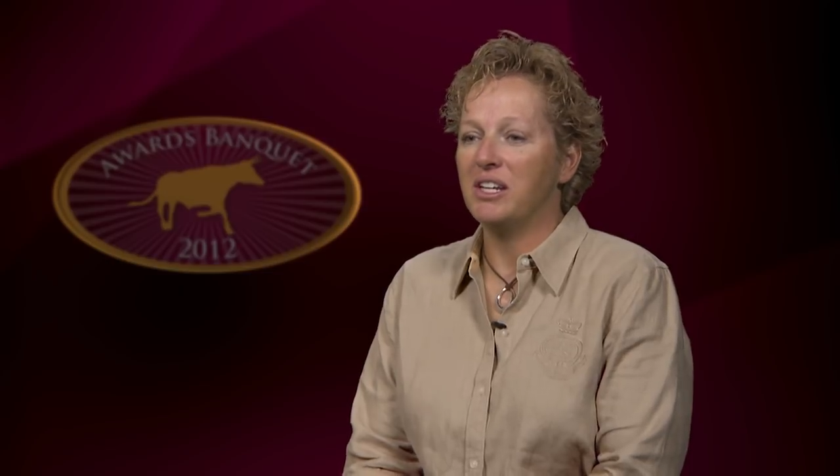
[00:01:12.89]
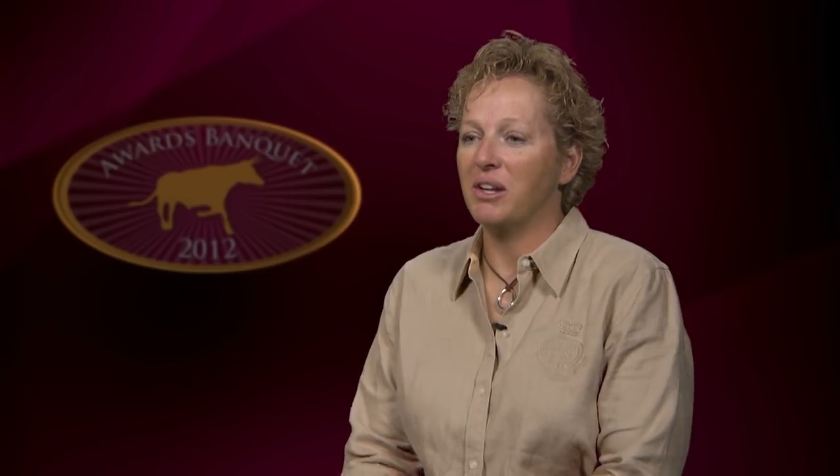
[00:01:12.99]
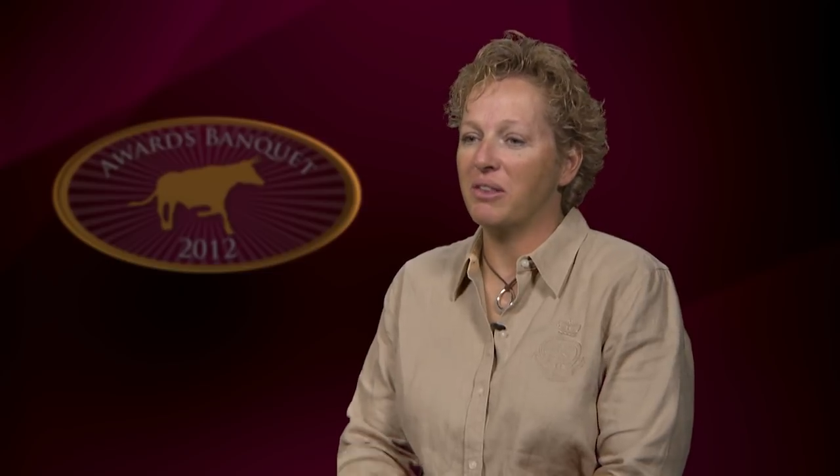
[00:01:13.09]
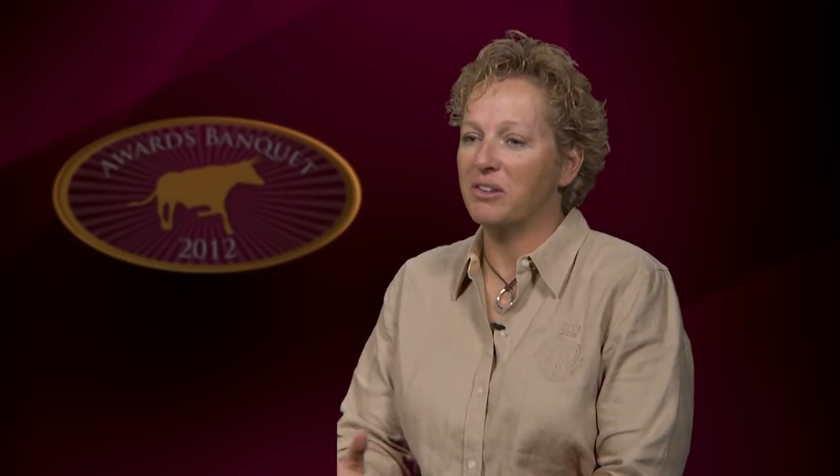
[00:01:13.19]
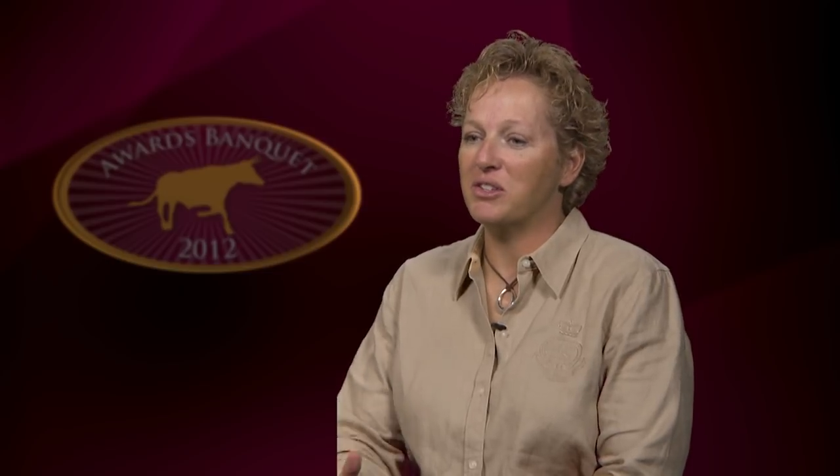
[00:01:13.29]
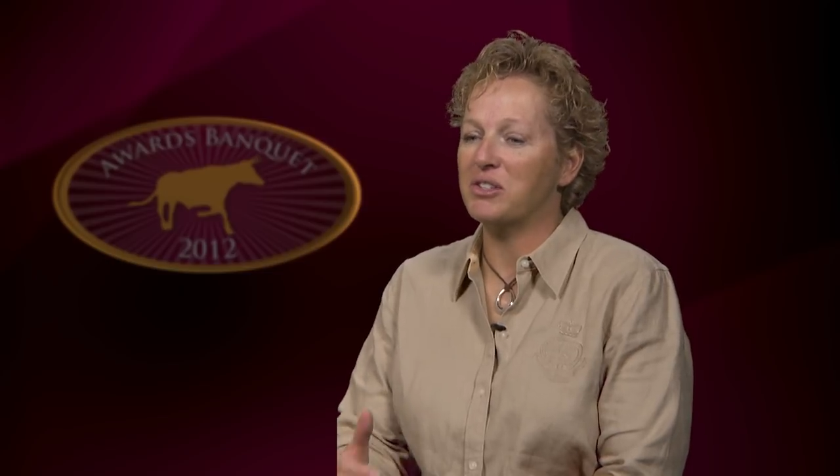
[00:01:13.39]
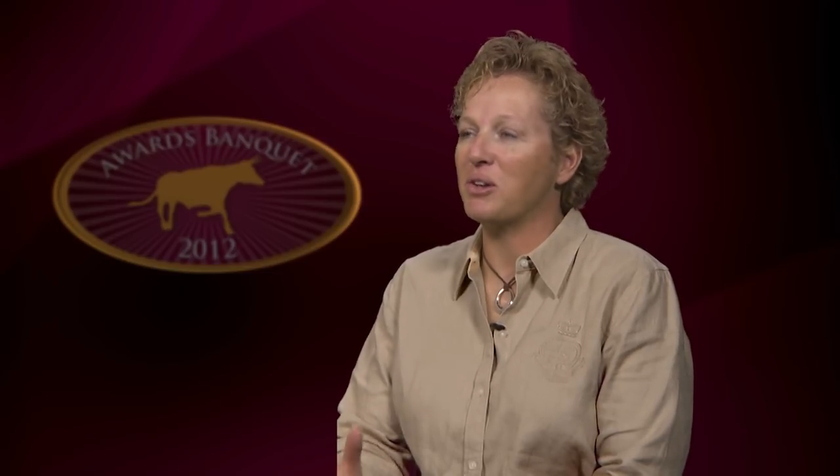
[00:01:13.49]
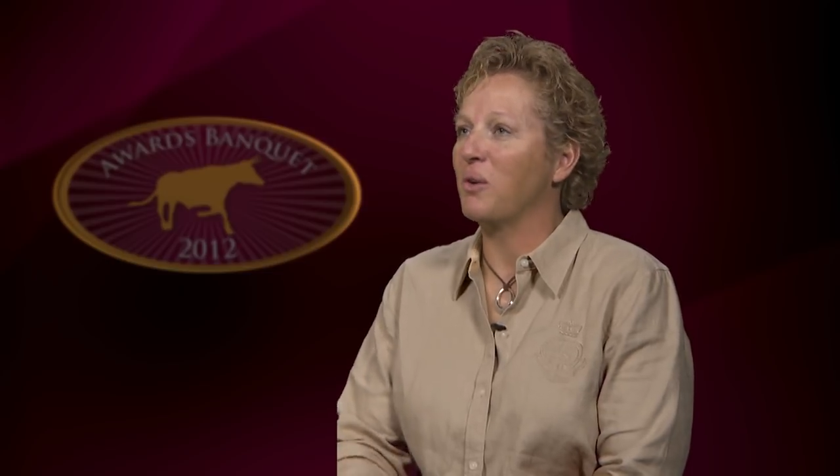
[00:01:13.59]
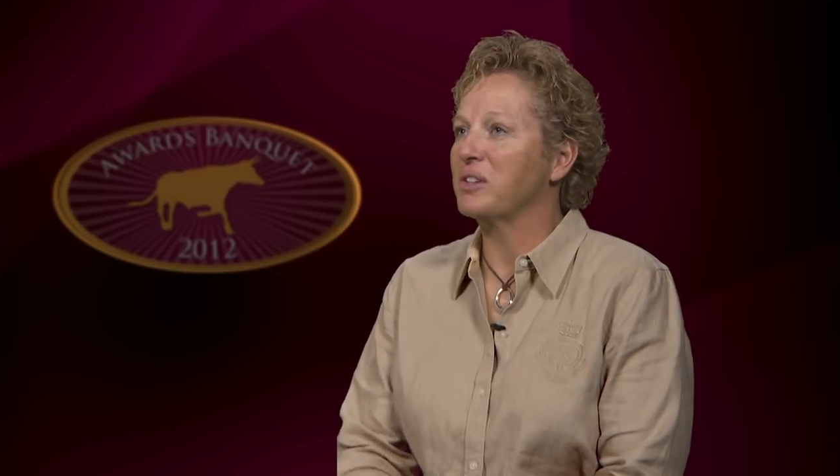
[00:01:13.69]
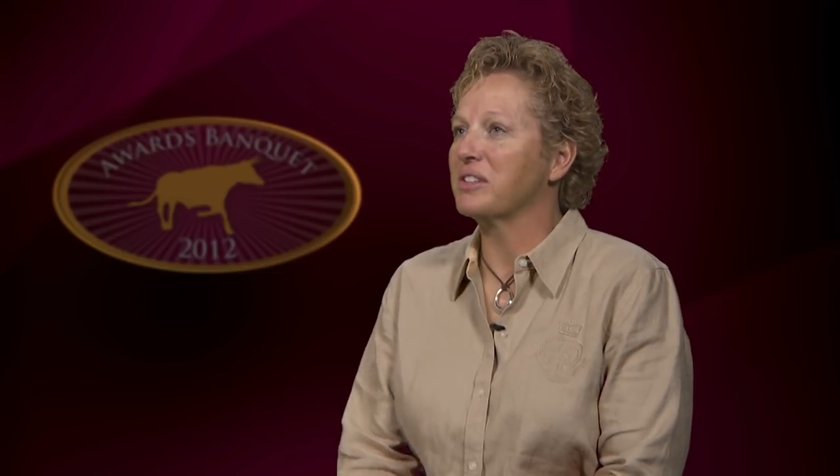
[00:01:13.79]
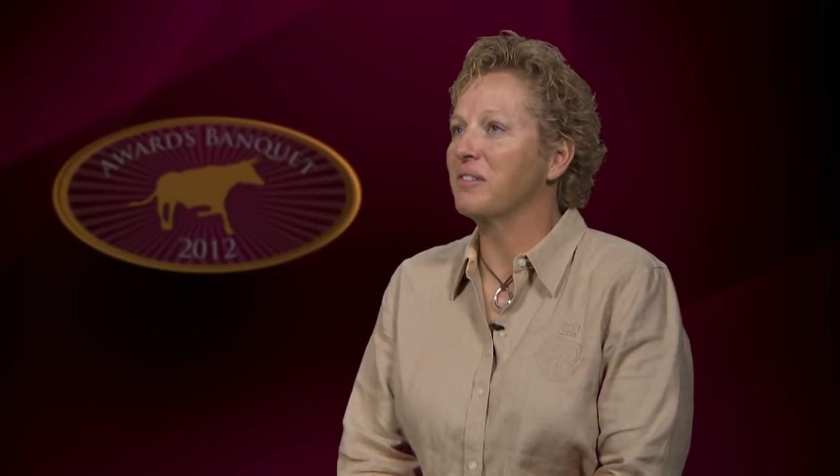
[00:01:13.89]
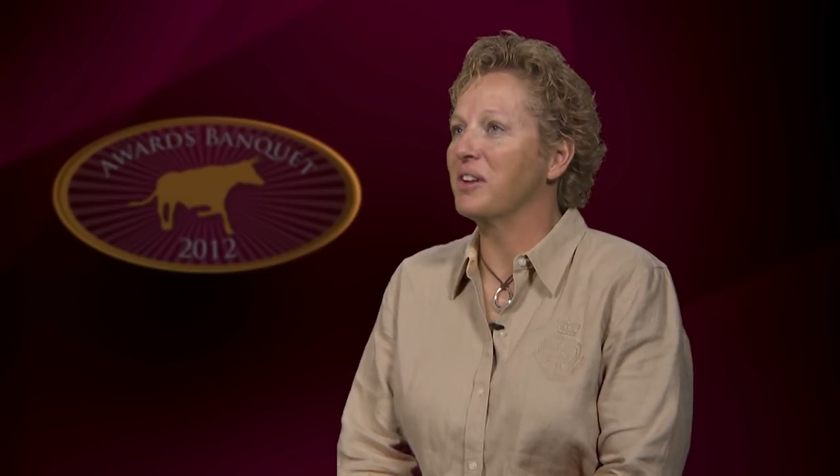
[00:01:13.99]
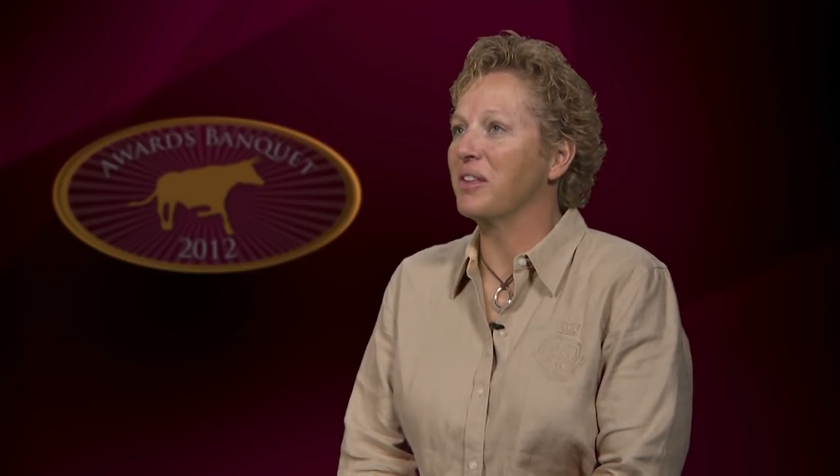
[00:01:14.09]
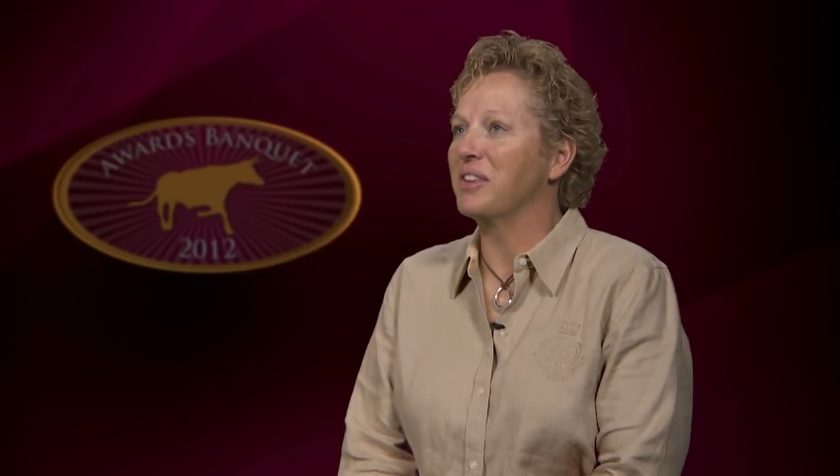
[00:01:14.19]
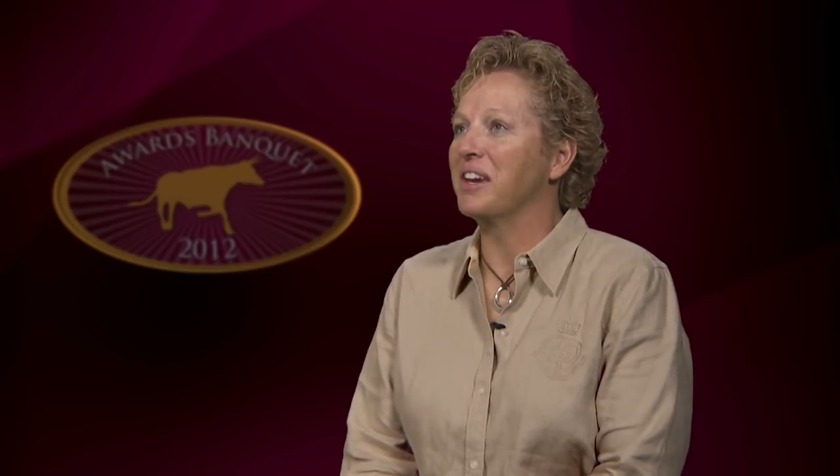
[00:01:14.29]
you know, they're just always
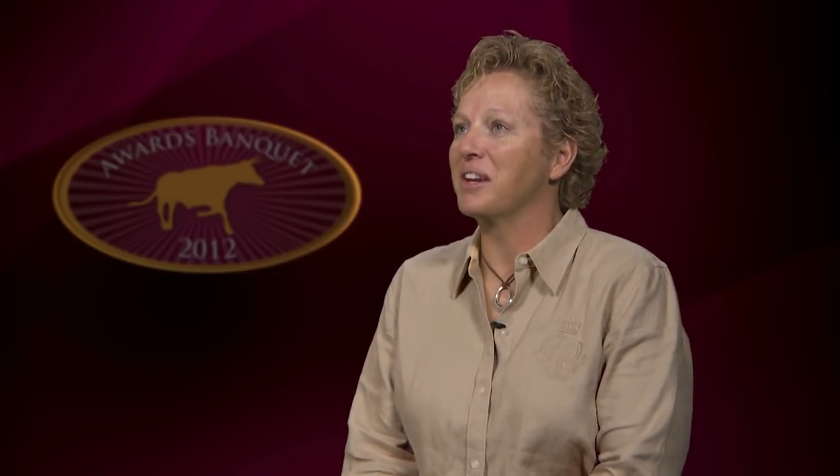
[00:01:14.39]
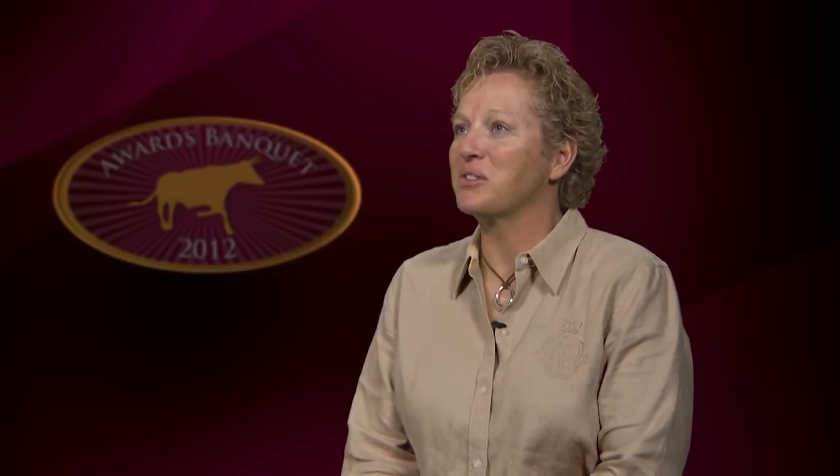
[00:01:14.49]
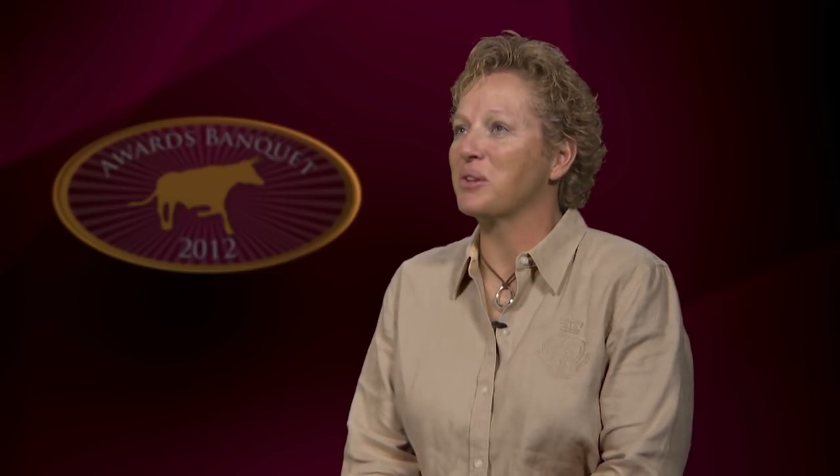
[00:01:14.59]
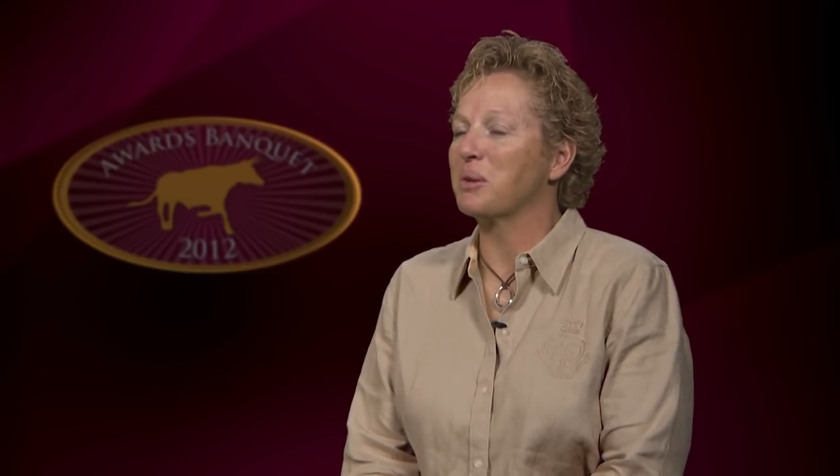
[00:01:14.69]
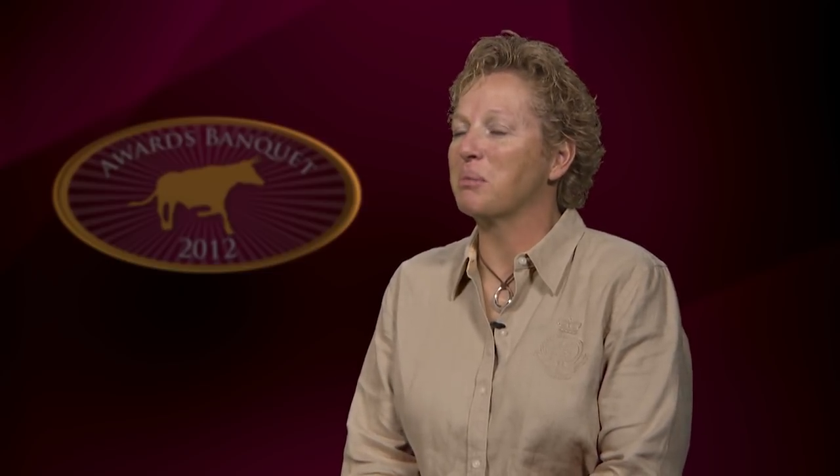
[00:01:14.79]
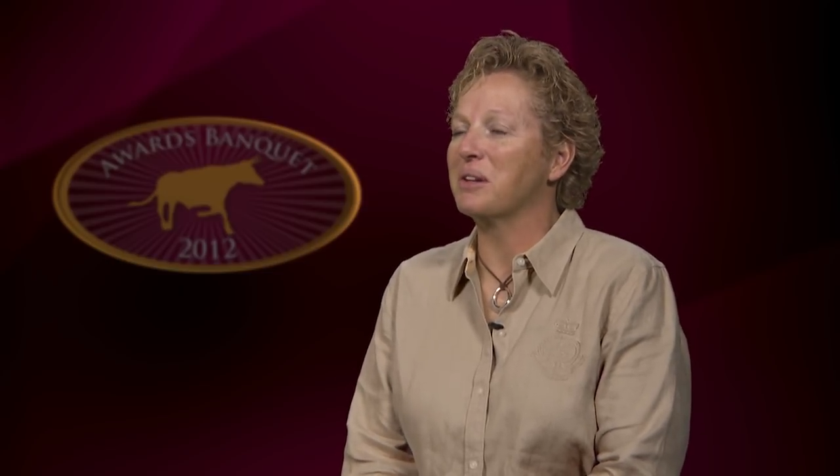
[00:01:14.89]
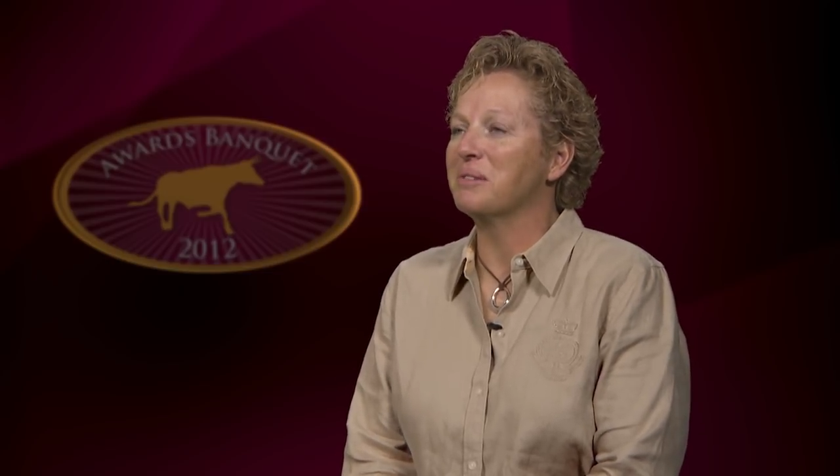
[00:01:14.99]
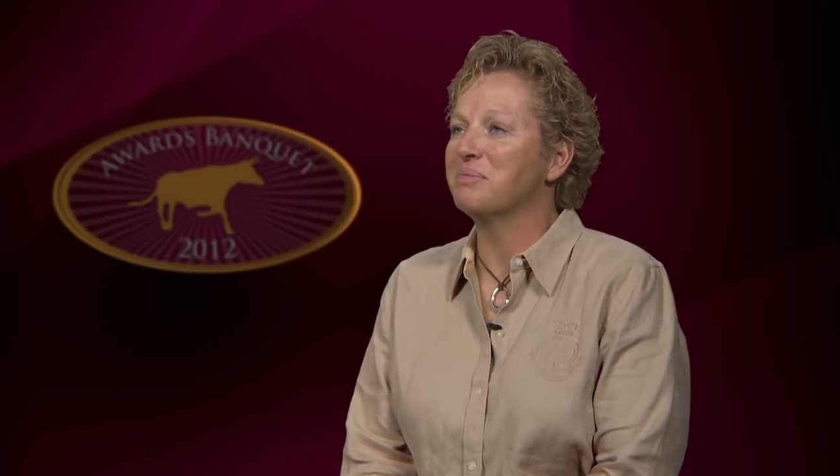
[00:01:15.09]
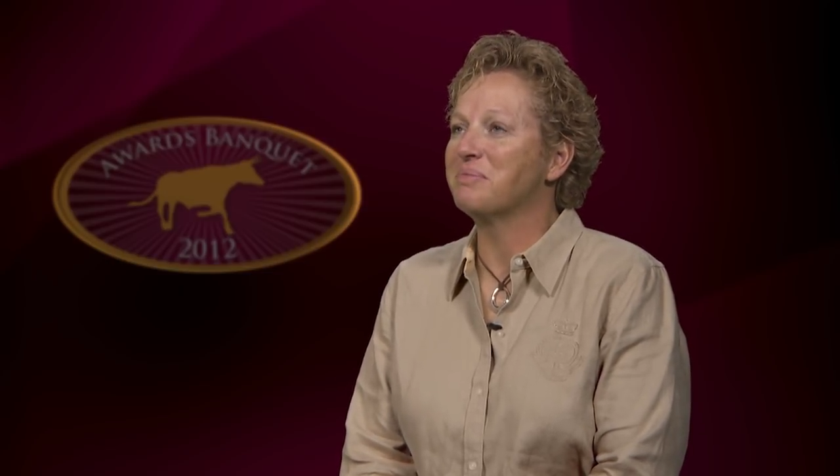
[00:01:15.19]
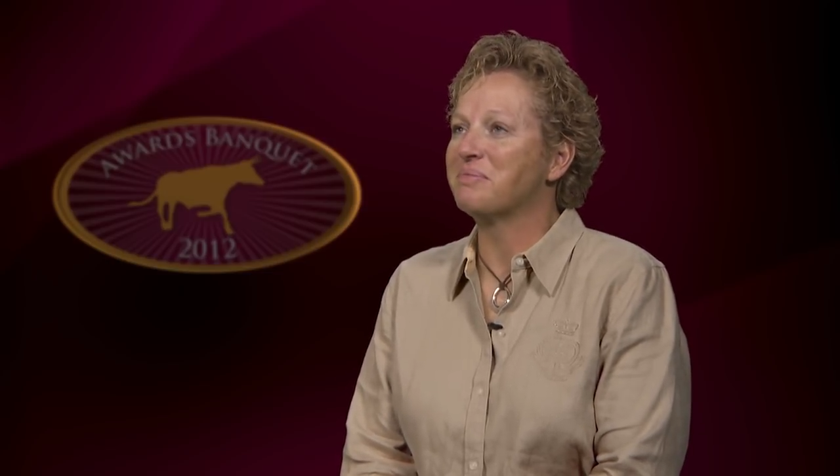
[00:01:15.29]
living on the edge a little bit.